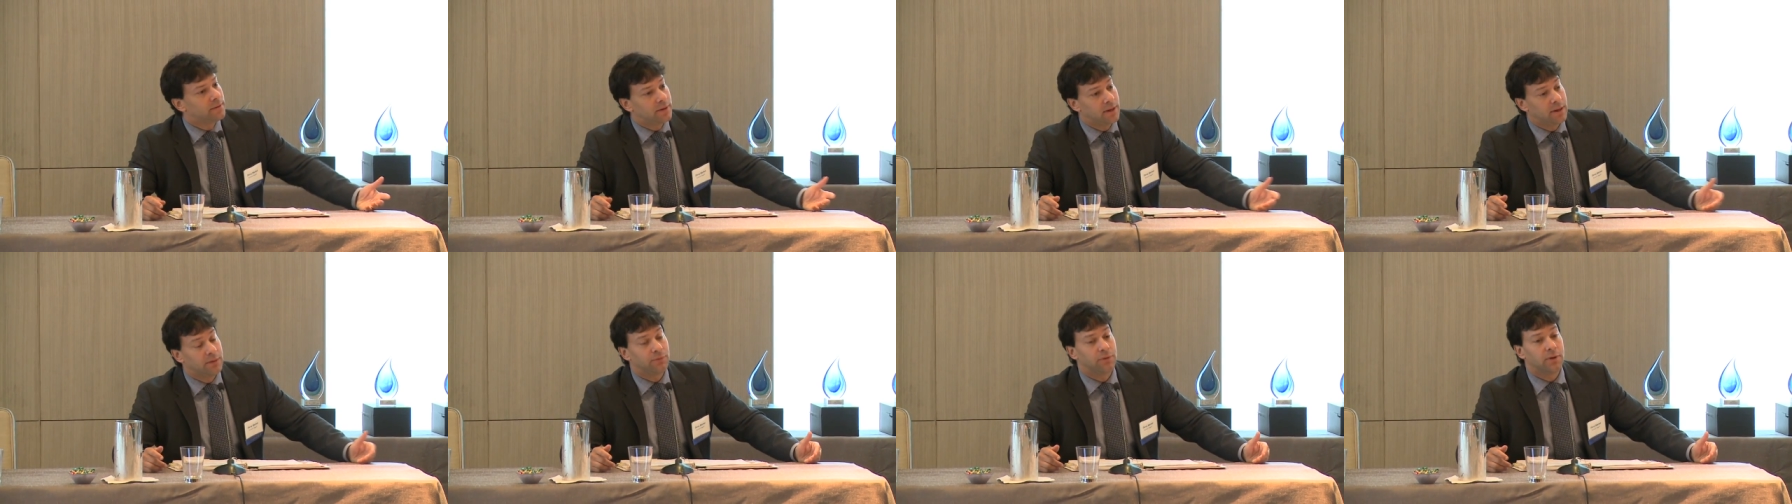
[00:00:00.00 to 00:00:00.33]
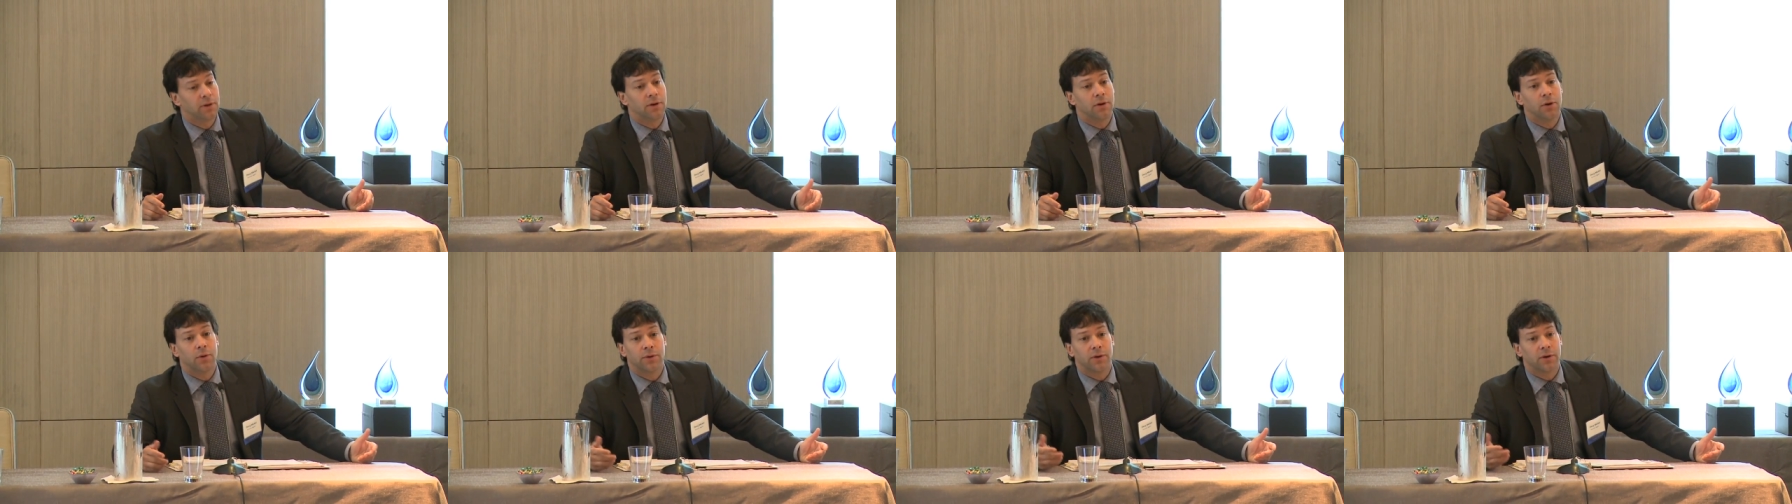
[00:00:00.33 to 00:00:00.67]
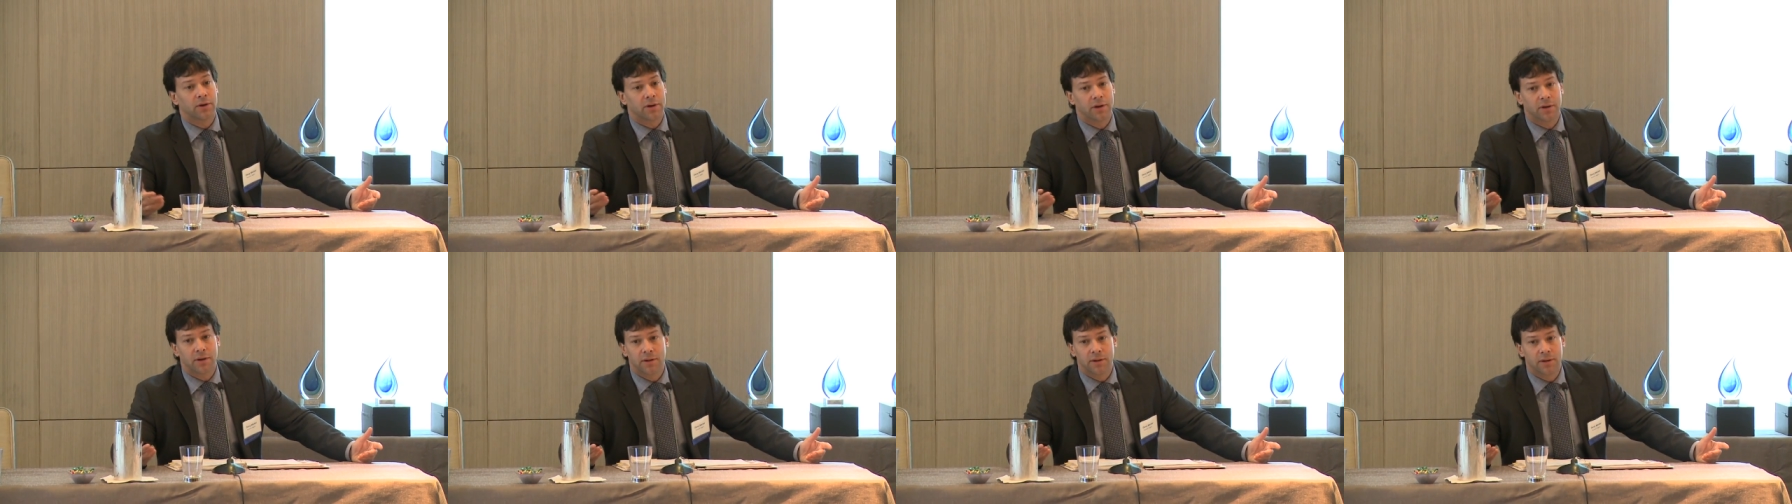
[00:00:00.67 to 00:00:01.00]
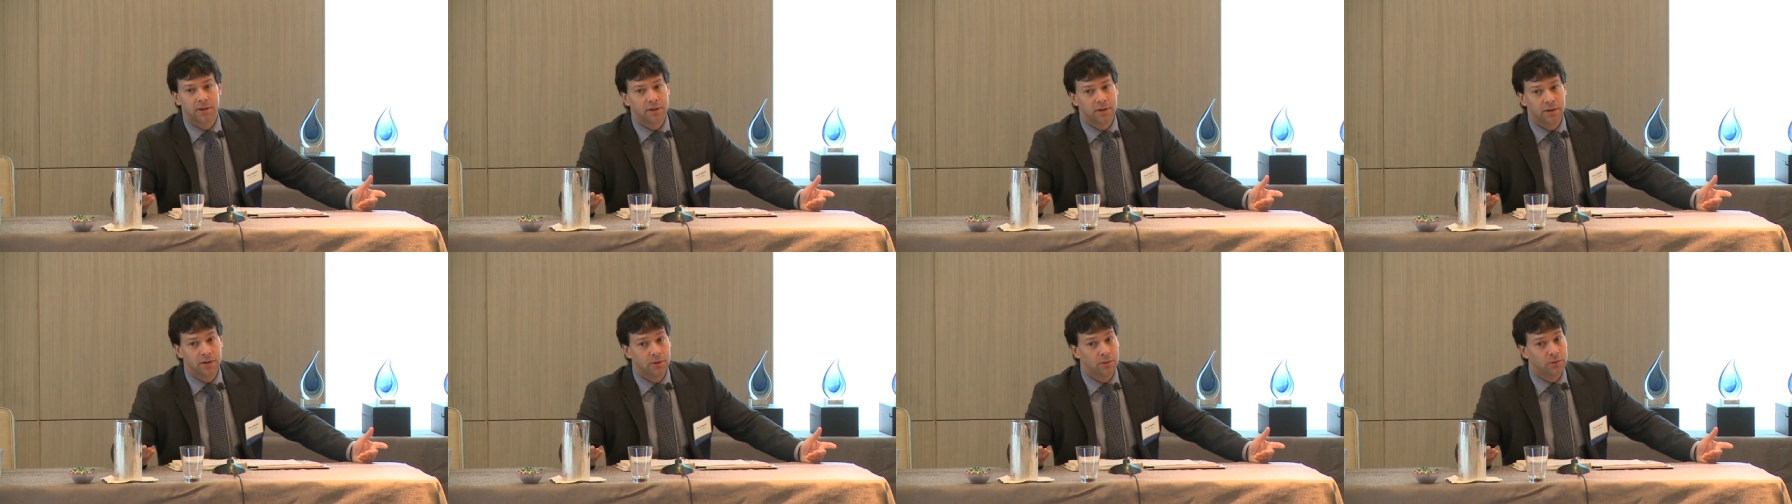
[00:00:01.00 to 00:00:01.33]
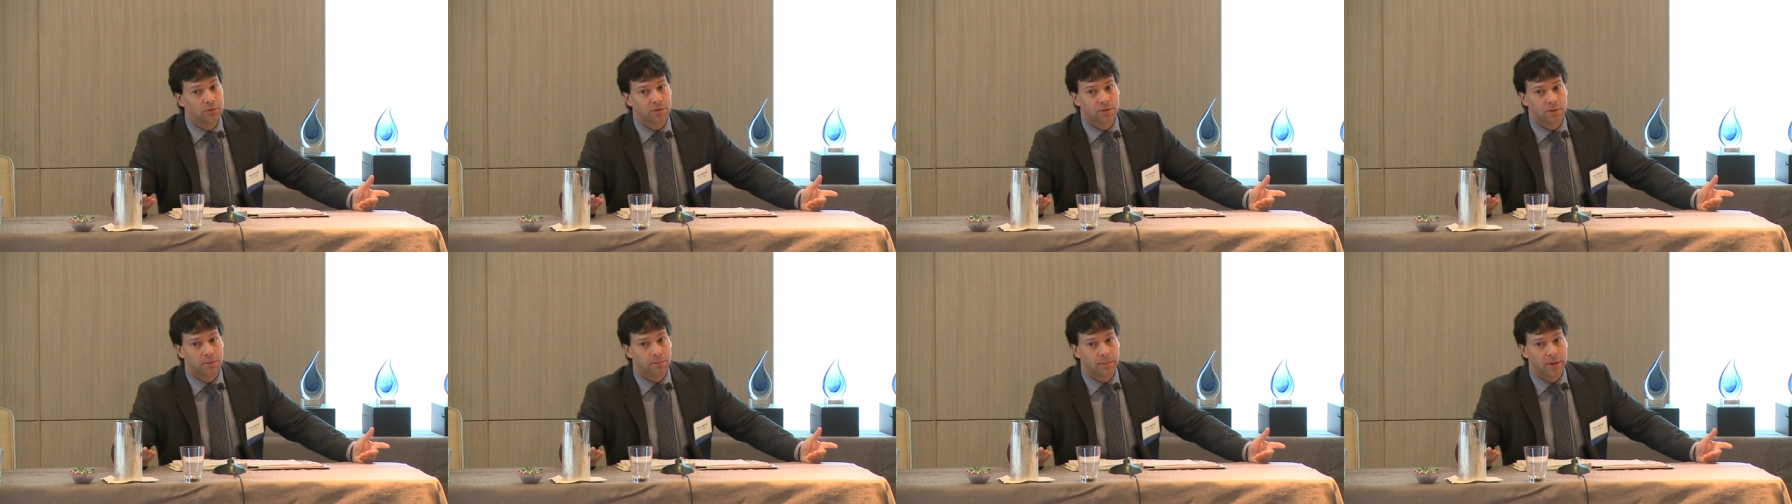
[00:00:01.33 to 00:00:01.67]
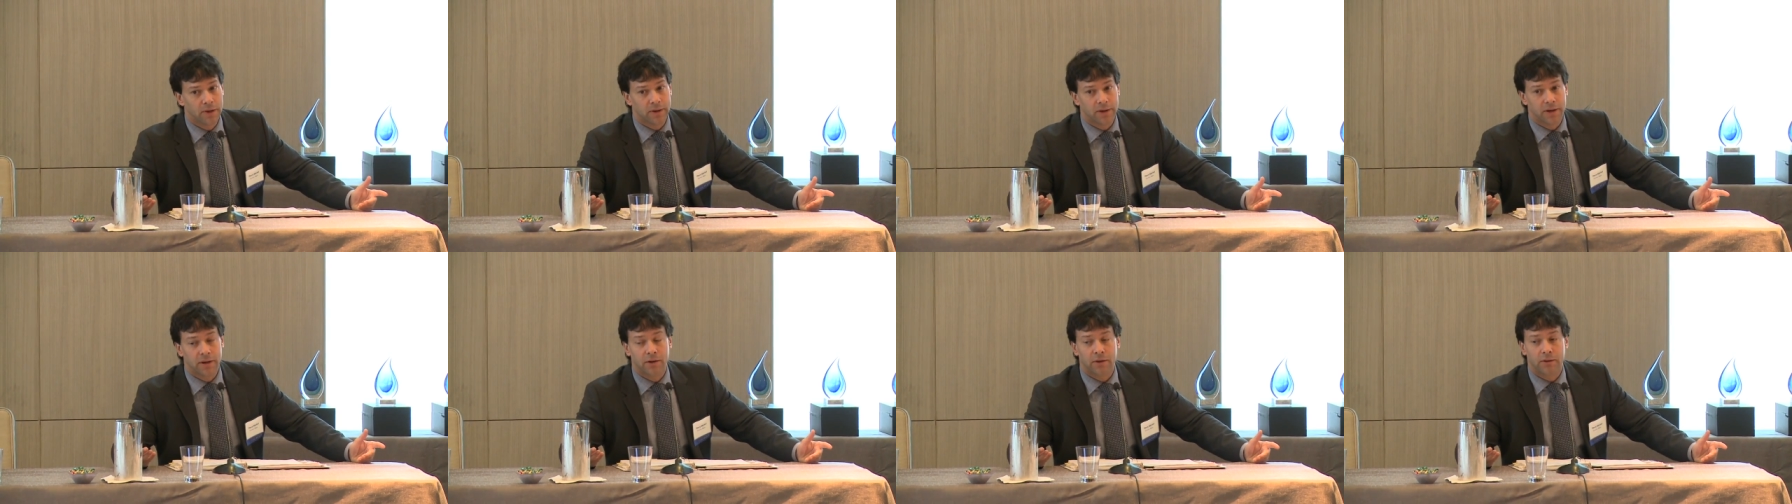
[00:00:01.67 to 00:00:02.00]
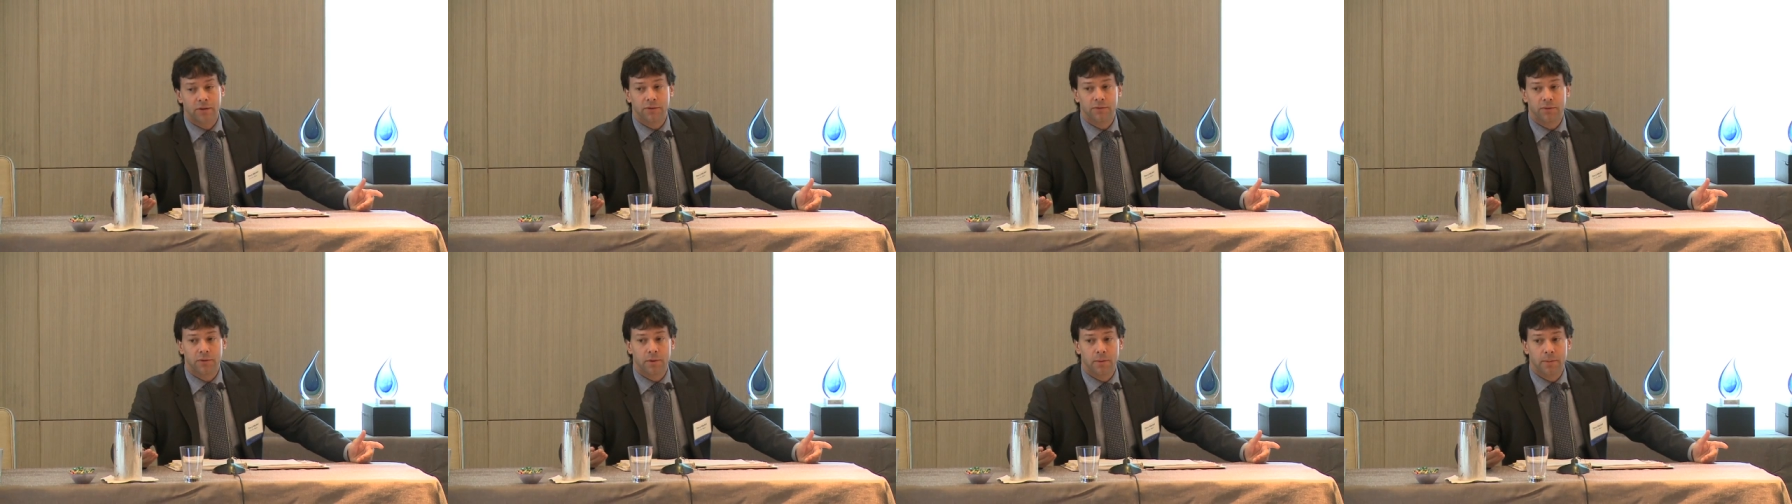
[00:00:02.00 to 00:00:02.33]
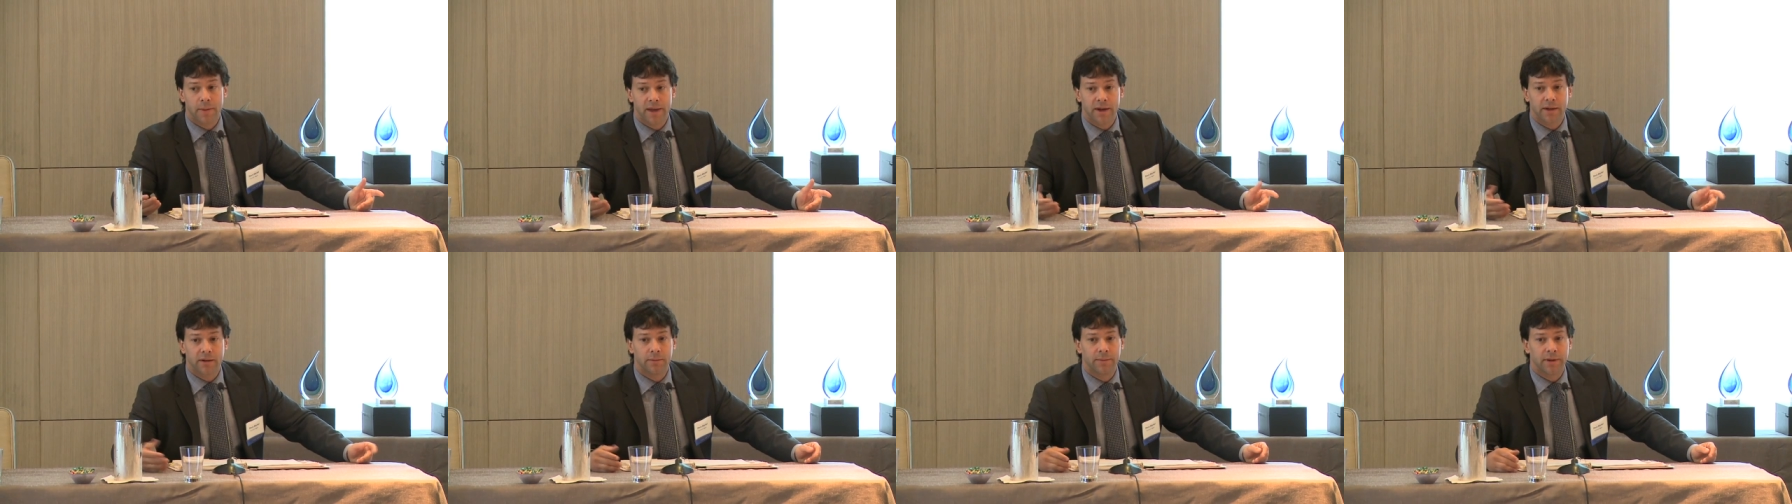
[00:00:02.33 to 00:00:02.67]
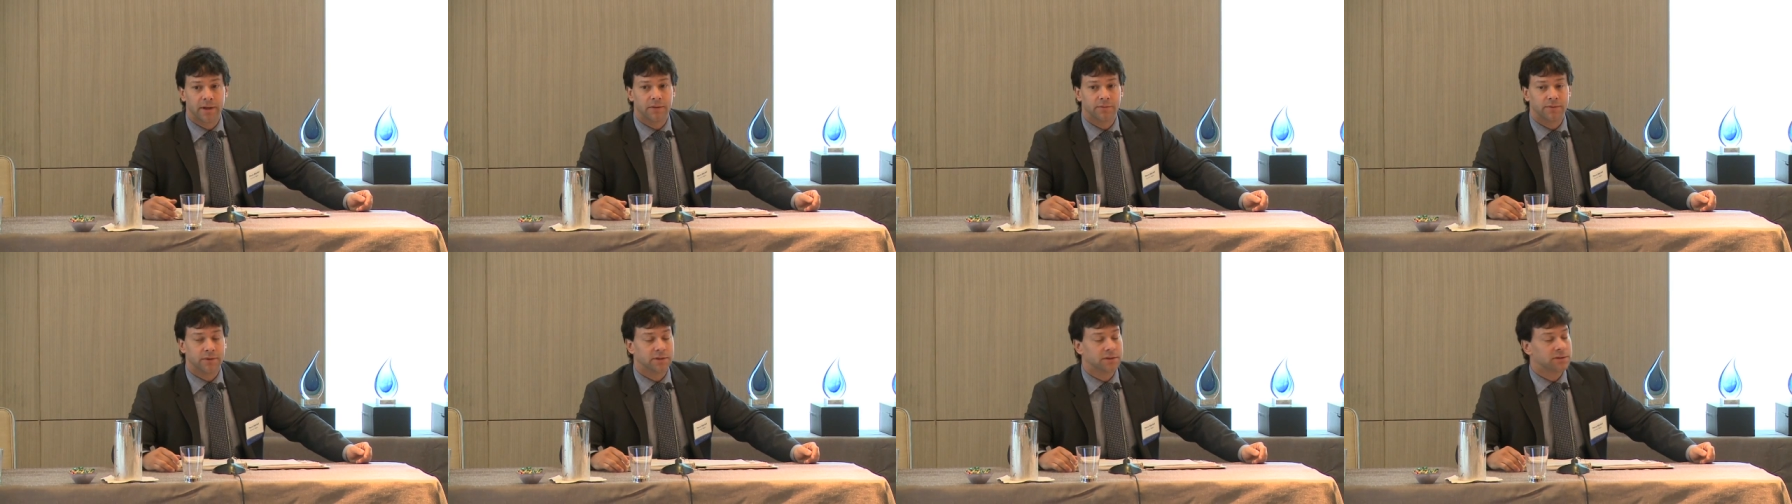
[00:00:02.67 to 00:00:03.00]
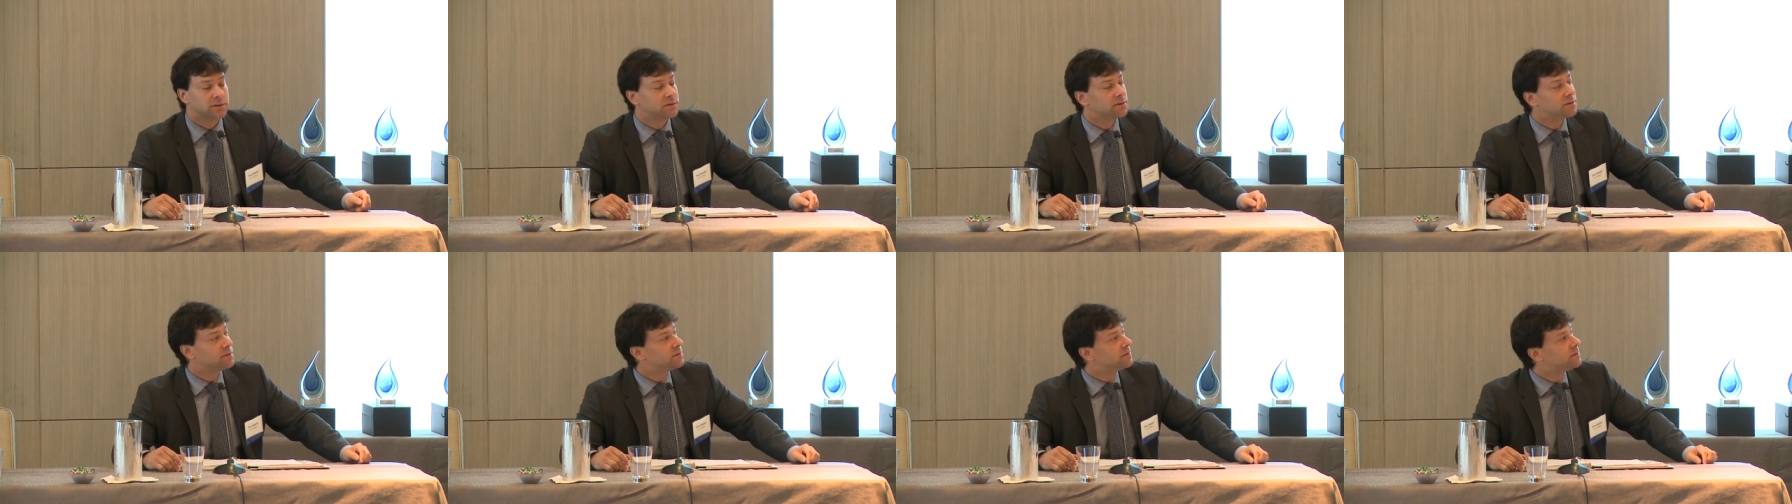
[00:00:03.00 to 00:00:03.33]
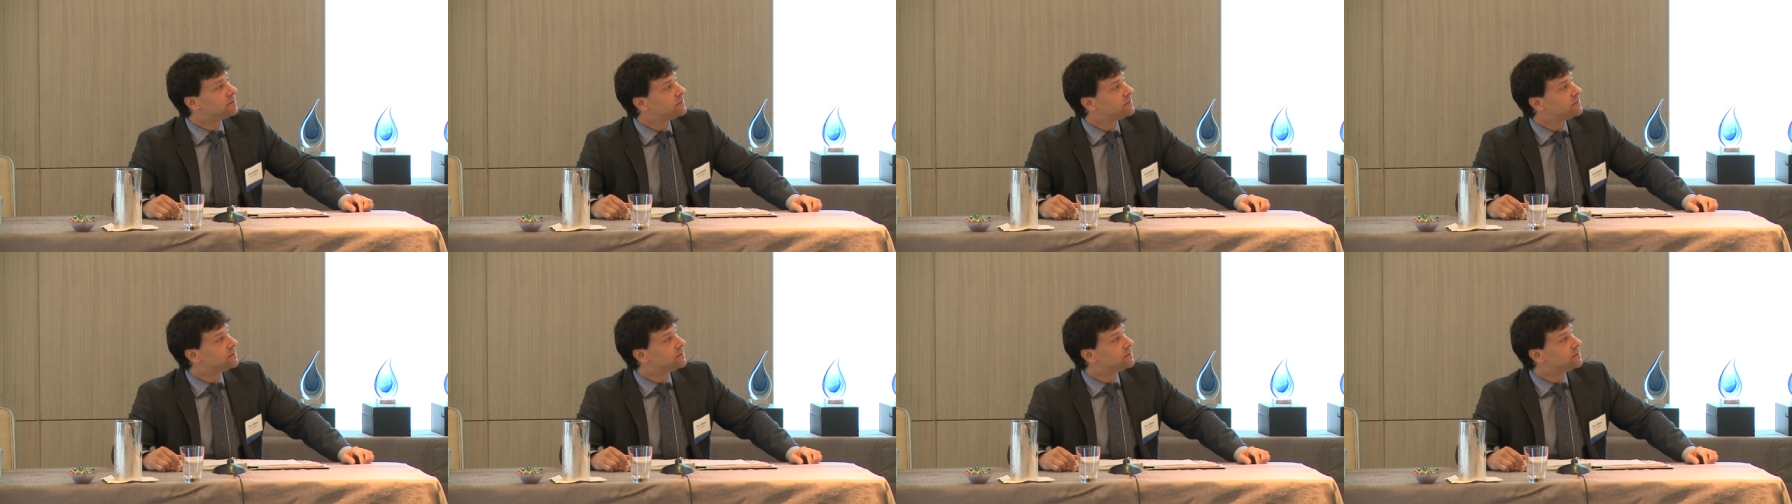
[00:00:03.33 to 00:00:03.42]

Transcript: if you know you're going to use the $1 million for medical benefits.